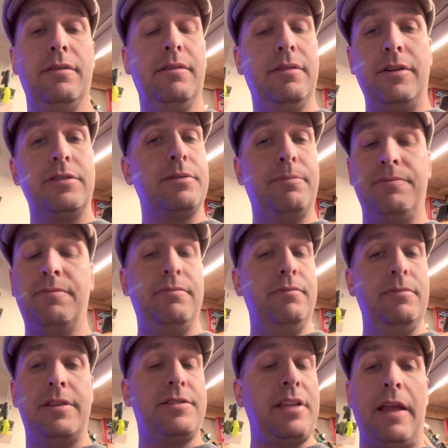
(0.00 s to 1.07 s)
there's a
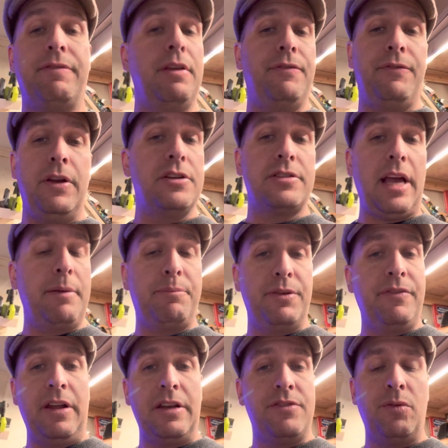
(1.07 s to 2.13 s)
safety feature that
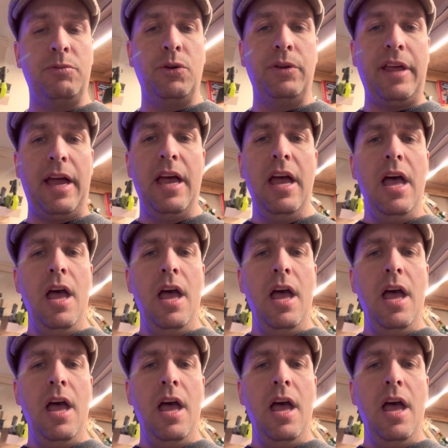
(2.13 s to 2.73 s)
prevents you from doing that.